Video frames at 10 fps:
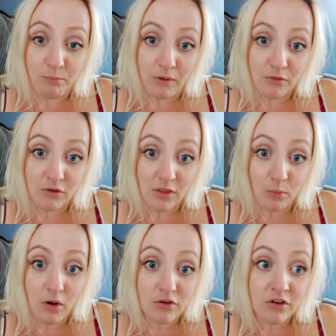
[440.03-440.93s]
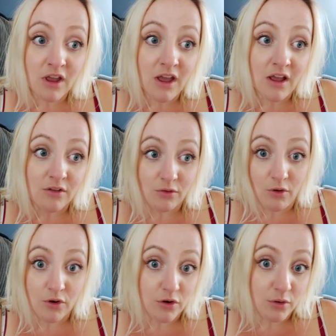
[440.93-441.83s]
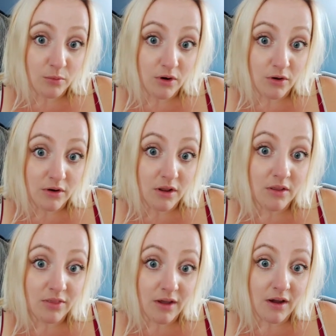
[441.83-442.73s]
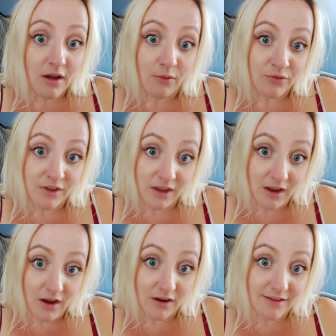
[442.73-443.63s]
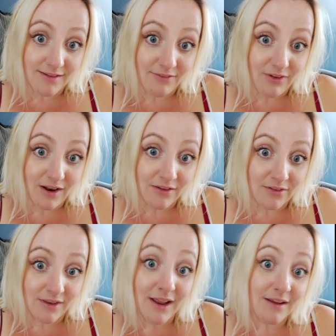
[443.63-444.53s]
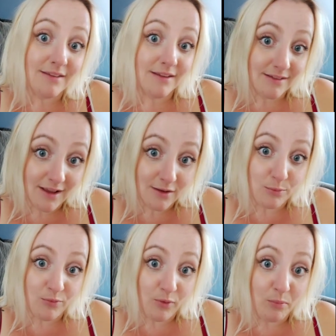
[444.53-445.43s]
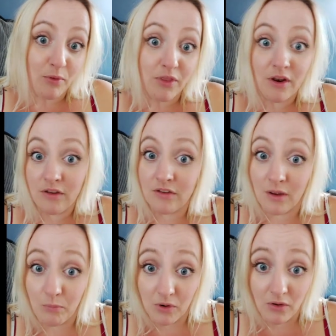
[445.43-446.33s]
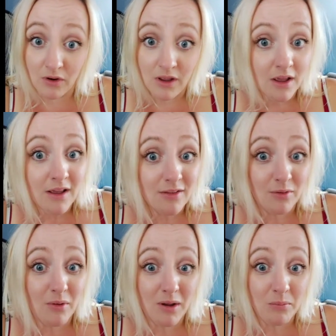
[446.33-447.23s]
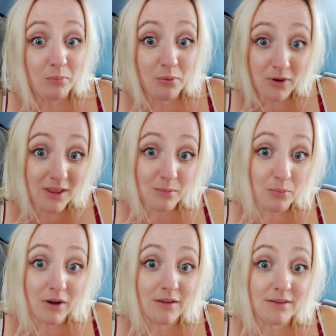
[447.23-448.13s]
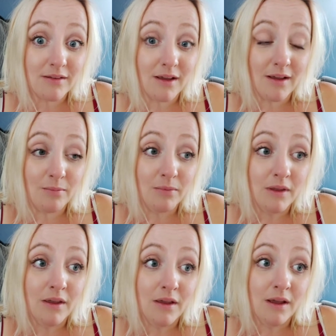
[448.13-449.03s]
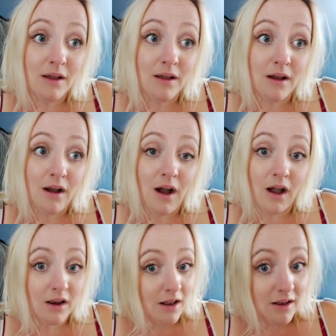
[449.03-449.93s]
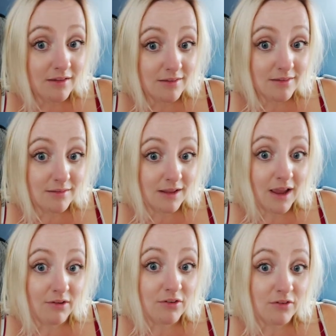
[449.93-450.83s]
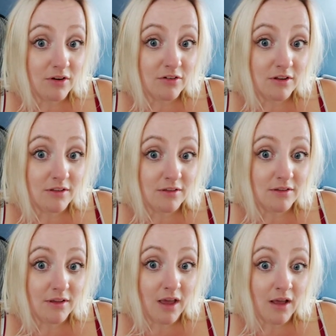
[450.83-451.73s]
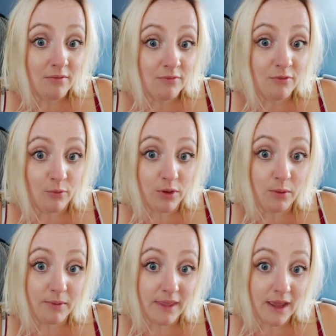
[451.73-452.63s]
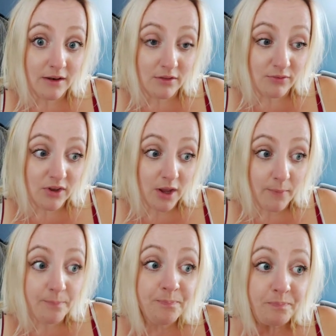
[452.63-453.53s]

bung straight in the wash. So I've got a new one on that obviously I'm going to see if it lasts the next 6 hours before I put the nighttime one on. So I'm pretty impressed. I'm going to list the care instructions for you at the end of the video.